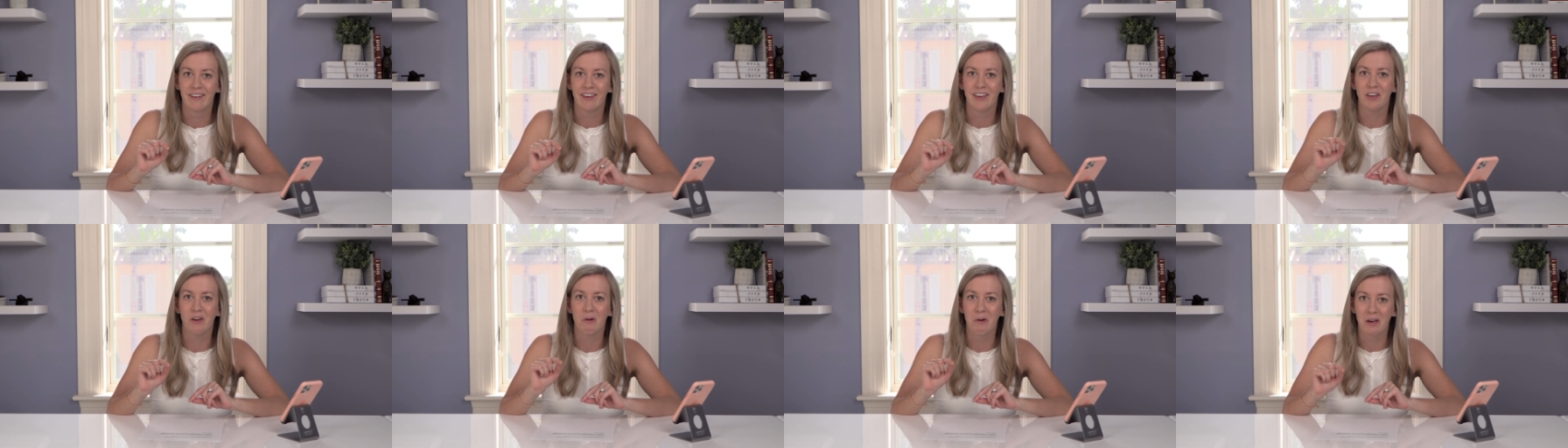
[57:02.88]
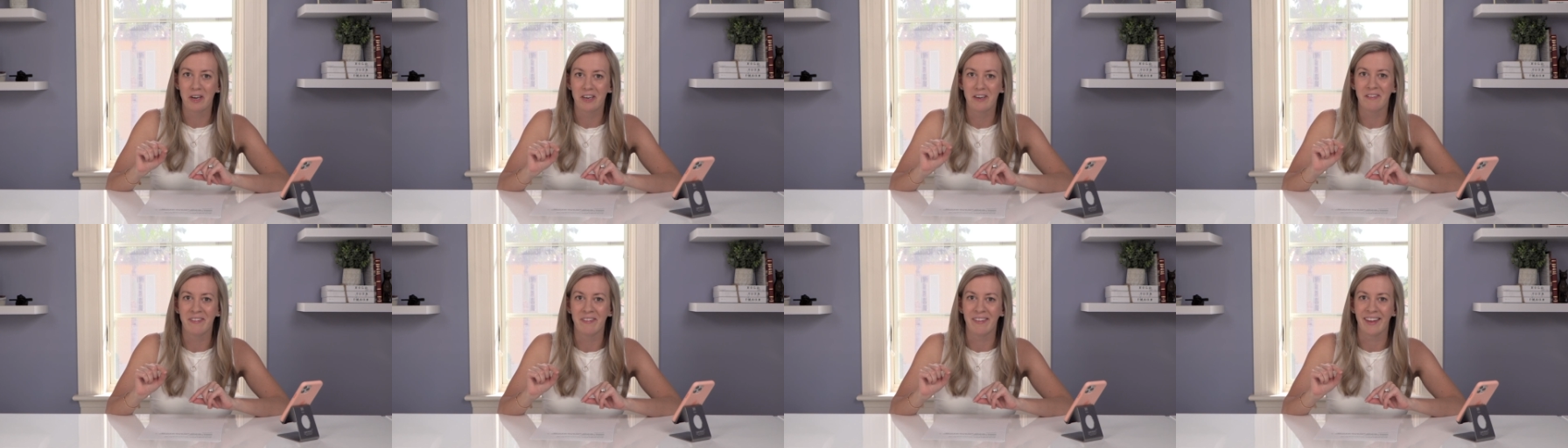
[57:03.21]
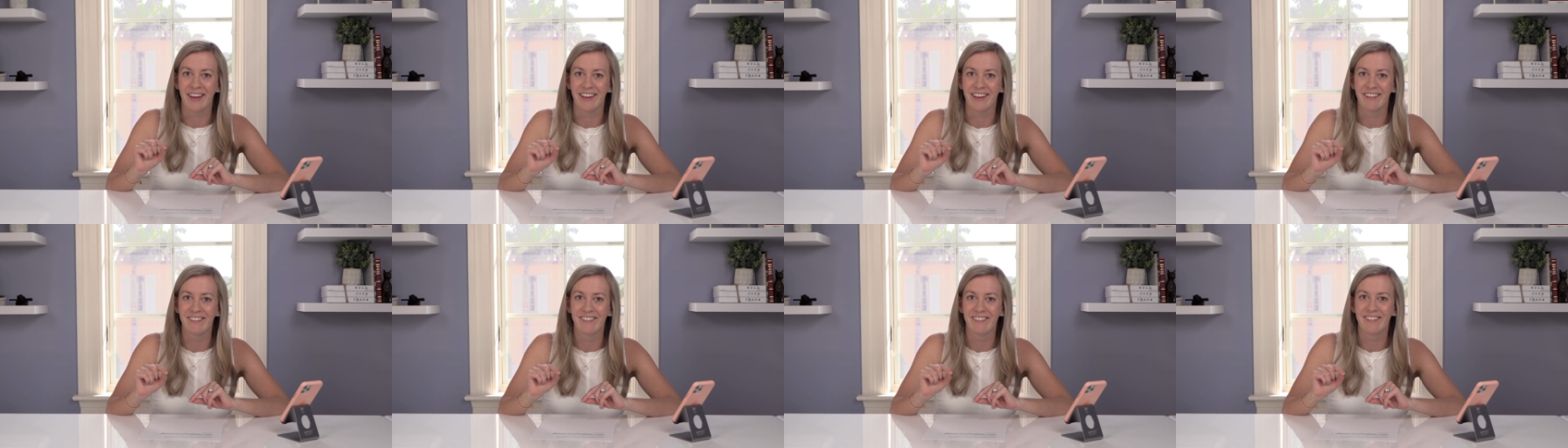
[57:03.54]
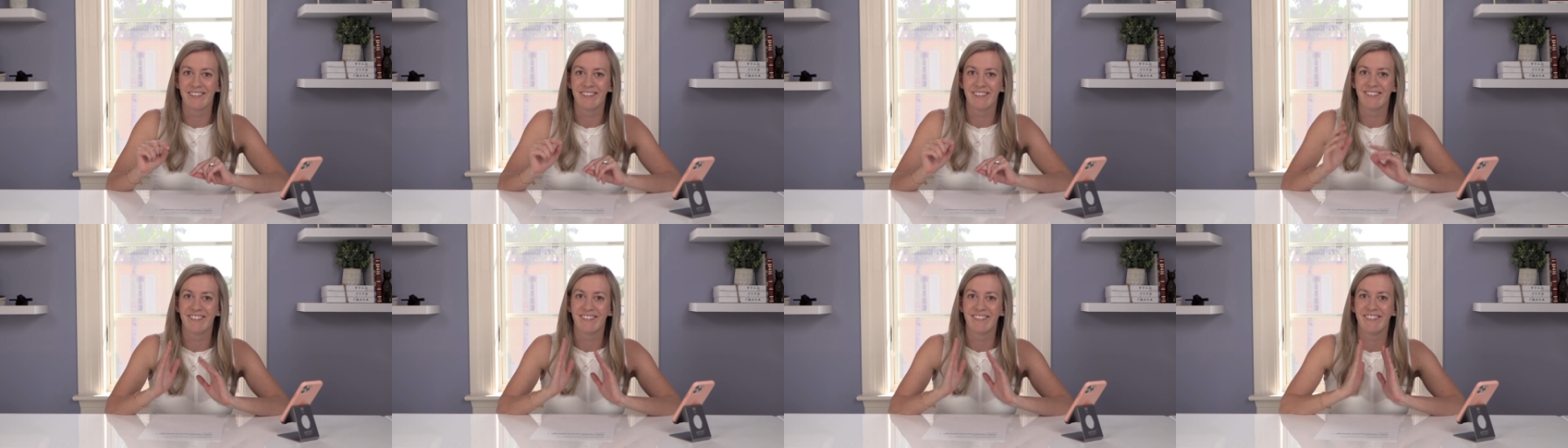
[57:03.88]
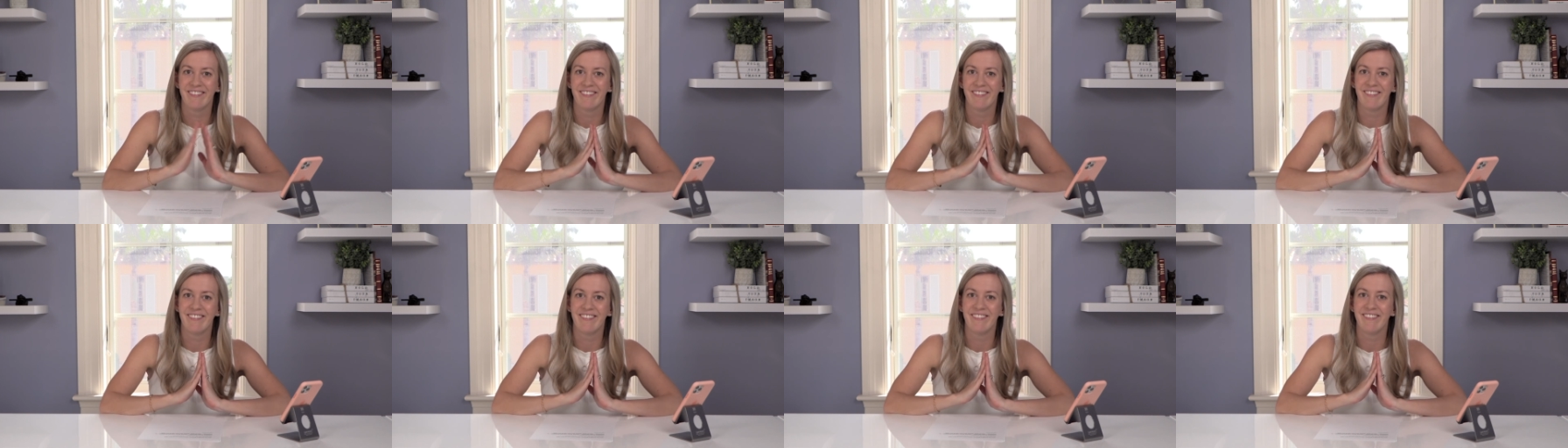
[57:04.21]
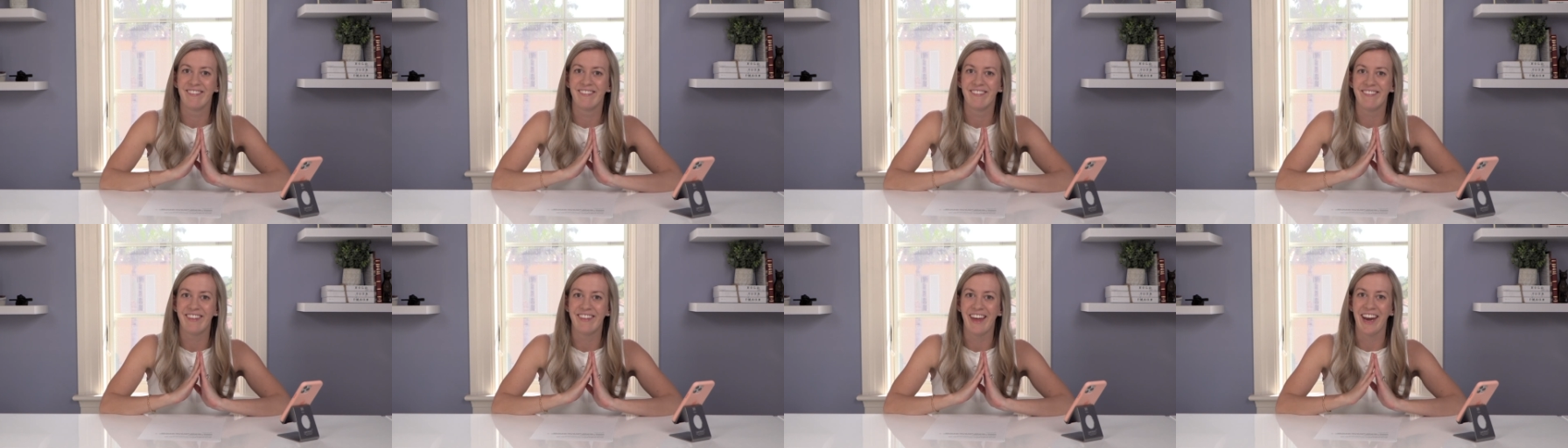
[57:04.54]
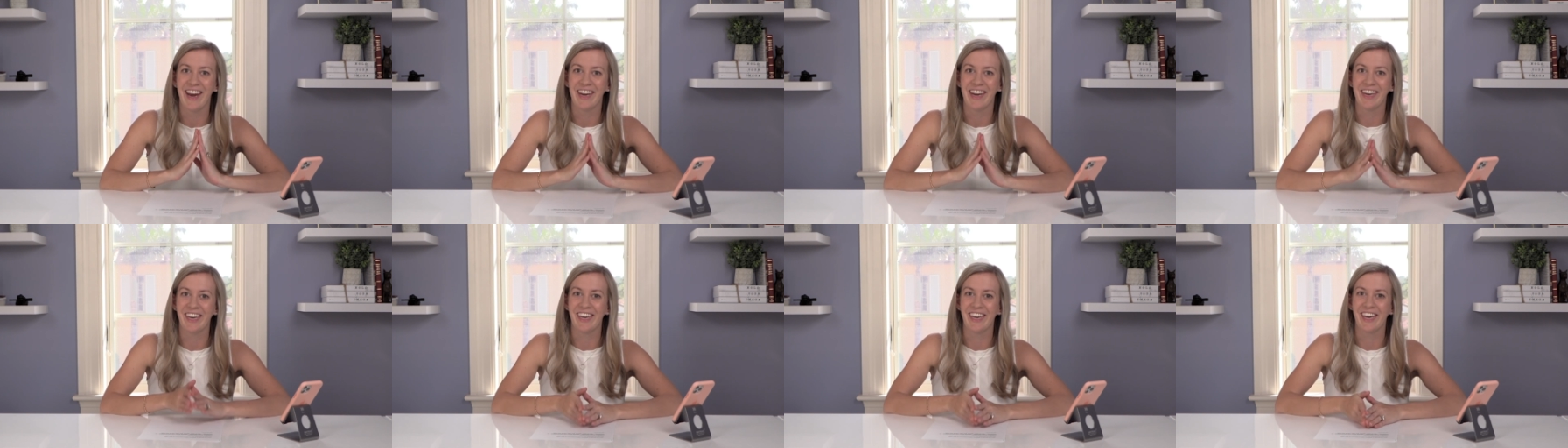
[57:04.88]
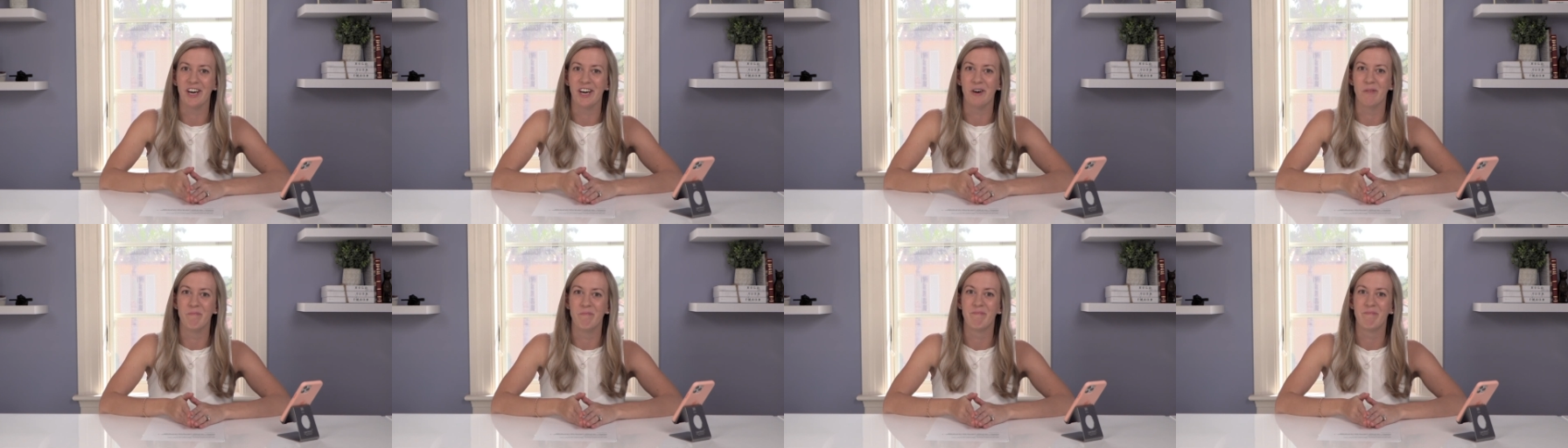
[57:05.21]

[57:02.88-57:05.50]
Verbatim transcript: You can do this. Thank you.